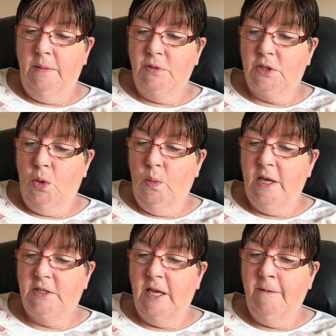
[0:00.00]
still
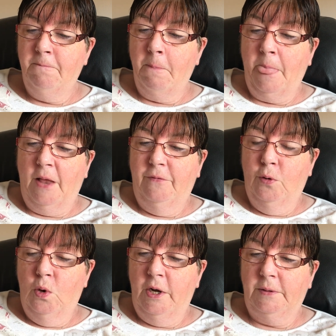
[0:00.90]
waiting
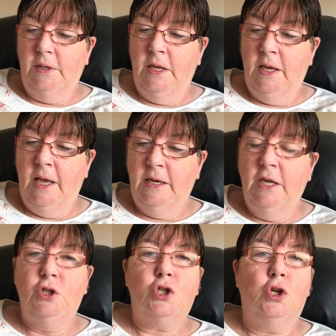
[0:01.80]
for
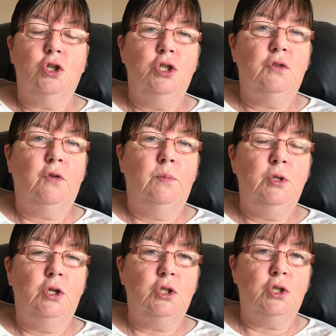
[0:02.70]
any instructions from
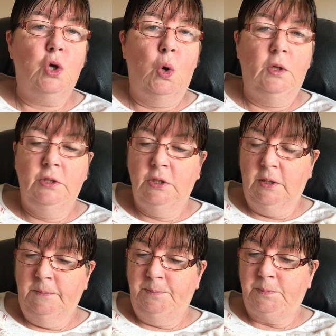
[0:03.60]
Church of Scotland.